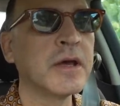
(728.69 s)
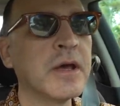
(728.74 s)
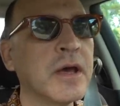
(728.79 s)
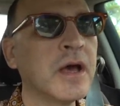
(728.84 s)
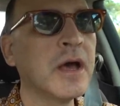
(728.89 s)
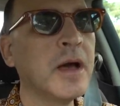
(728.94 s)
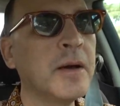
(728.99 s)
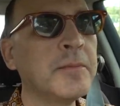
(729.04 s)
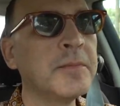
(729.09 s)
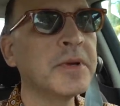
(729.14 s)

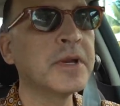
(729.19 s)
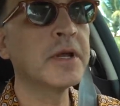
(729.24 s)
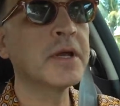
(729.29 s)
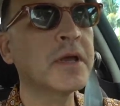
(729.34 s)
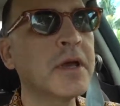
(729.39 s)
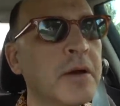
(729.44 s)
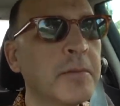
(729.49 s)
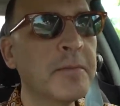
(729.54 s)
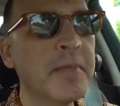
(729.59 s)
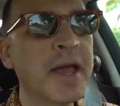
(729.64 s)
I'm gonna
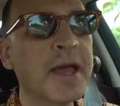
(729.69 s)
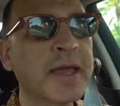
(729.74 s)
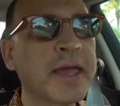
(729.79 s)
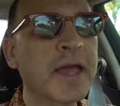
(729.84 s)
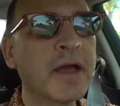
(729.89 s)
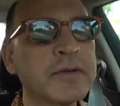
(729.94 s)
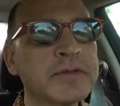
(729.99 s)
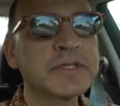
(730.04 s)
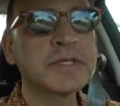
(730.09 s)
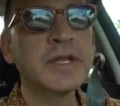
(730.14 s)
come back
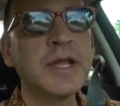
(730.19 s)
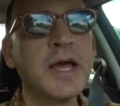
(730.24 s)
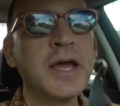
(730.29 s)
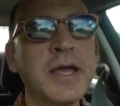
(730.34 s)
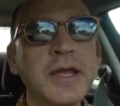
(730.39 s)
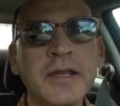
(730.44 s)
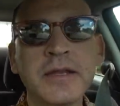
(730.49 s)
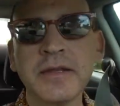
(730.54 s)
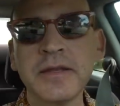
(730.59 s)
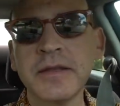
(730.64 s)
out
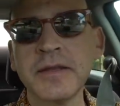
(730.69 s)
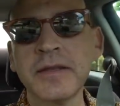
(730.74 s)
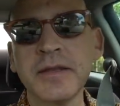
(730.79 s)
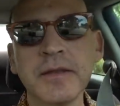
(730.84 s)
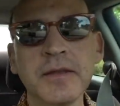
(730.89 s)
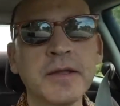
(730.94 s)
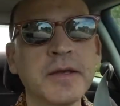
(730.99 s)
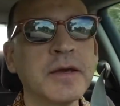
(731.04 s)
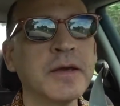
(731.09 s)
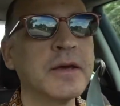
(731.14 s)
tonight.
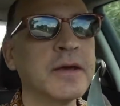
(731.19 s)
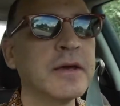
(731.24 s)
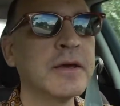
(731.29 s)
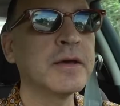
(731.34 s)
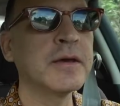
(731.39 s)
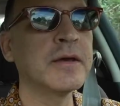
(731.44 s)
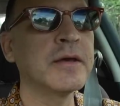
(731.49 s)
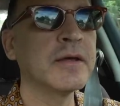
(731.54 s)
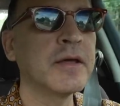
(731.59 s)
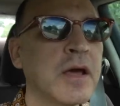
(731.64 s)

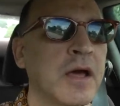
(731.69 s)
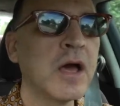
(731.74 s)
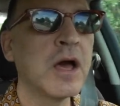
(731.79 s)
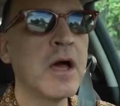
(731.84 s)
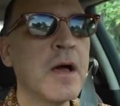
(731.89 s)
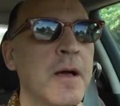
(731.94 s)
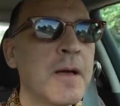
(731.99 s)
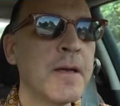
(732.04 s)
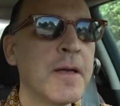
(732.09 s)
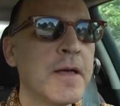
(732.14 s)

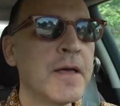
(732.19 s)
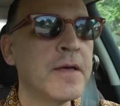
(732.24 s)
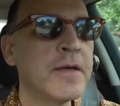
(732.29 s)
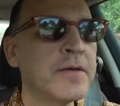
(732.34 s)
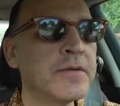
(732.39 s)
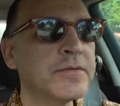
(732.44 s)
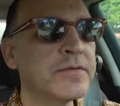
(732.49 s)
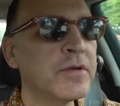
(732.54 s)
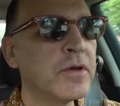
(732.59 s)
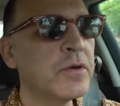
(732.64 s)

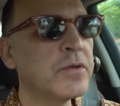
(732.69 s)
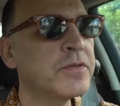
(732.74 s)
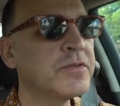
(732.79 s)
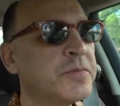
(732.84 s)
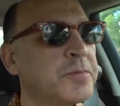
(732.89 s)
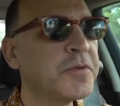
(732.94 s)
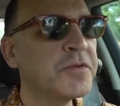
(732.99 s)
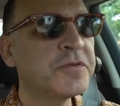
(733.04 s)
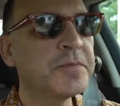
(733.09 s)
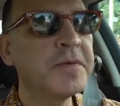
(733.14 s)
Uh, so
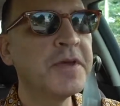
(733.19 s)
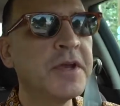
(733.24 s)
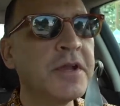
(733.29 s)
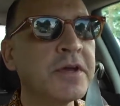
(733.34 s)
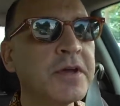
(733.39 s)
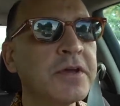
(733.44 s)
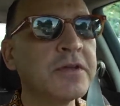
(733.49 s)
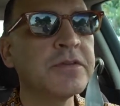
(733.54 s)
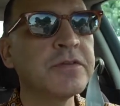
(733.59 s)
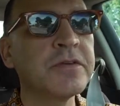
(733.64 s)
this puts me in a
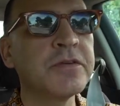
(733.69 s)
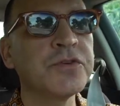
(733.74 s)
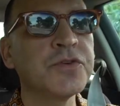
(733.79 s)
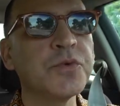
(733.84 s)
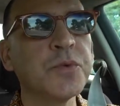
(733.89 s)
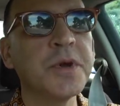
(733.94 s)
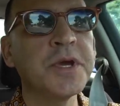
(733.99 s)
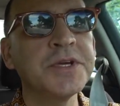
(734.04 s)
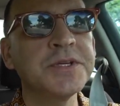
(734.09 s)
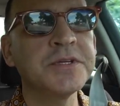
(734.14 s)
good
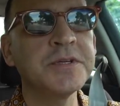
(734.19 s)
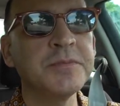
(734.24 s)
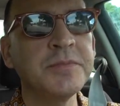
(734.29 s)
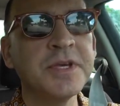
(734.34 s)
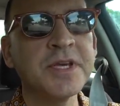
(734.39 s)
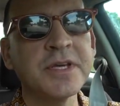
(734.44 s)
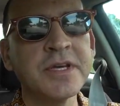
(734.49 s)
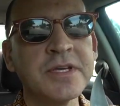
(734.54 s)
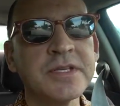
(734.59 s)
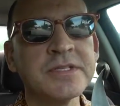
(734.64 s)
situation
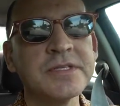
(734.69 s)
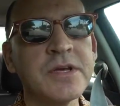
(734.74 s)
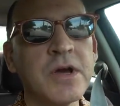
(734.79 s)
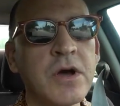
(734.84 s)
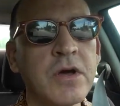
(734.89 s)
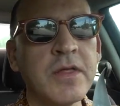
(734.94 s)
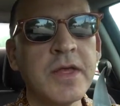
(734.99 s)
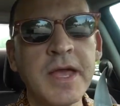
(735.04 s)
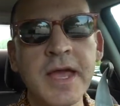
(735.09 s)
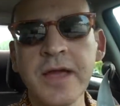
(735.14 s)
because
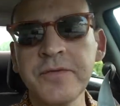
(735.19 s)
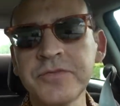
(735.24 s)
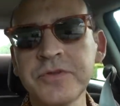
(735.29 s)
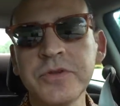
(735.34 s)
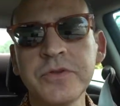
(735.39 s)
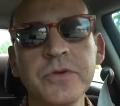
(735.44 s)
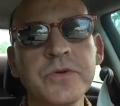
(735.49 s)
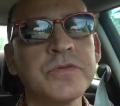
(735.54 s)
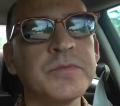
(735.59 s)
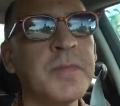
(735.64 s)
all I have to
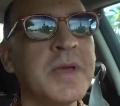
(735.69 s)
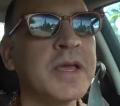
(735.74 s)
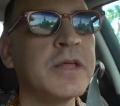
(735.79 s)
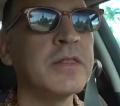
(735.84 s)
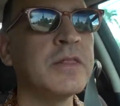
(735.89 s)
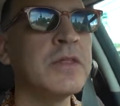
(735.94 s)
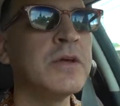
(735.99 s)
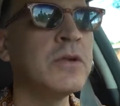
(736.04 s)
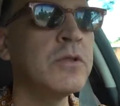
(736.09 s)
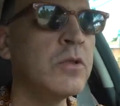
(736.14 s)
do is make a
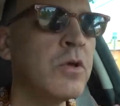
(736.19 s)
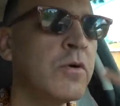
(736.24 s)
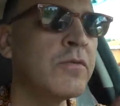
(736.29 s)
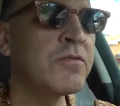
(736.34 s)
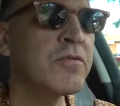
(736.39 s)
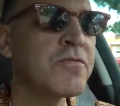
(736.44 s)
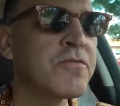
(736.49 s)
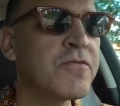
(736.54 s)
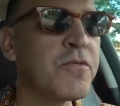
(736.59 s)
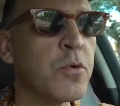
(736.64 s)
little
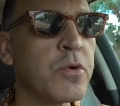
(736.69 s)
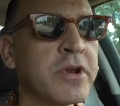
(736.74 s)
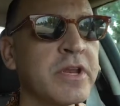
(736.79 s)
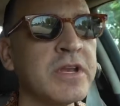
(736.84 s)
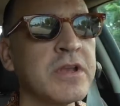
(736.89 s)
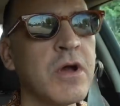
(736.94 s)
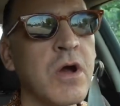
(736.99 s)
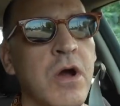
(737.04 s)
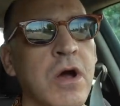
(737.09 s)
over $40